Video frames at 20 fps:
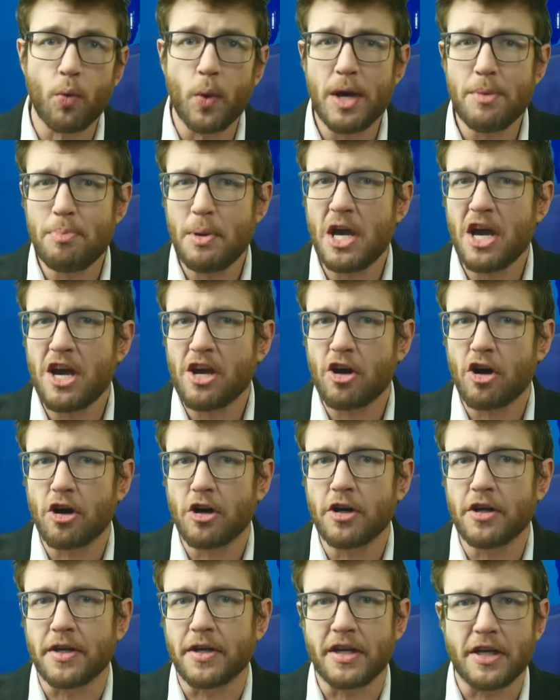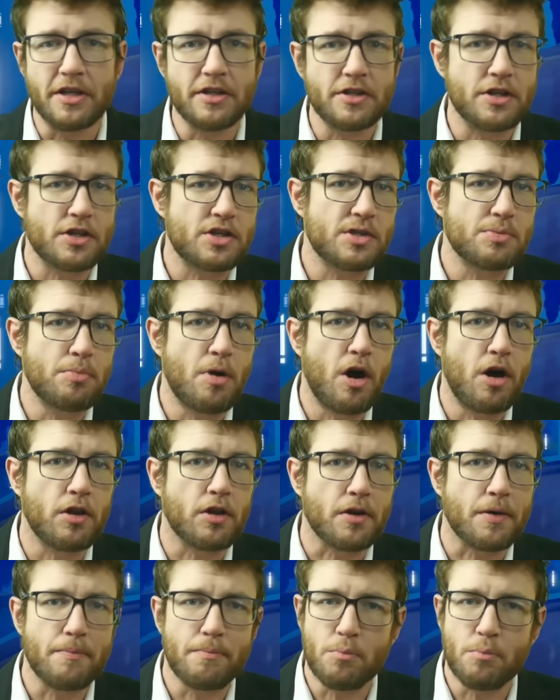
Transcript: we being herded into smaller,